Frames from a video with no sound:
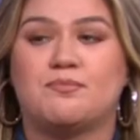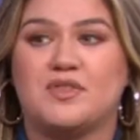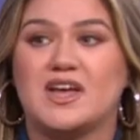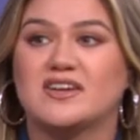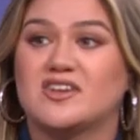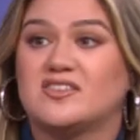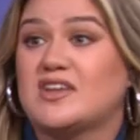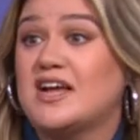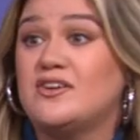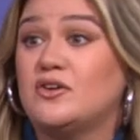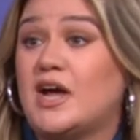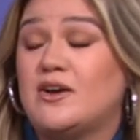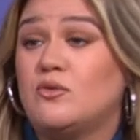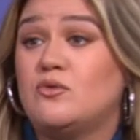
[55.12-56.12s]
things because I don't,
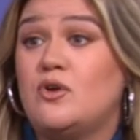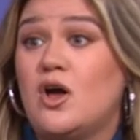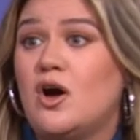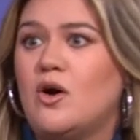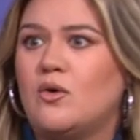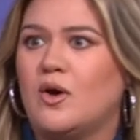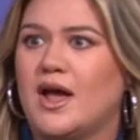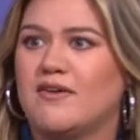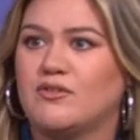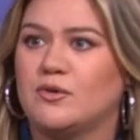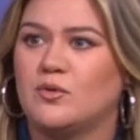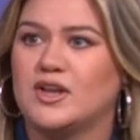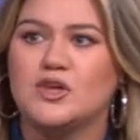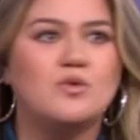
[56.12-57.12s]
I don't know everyone.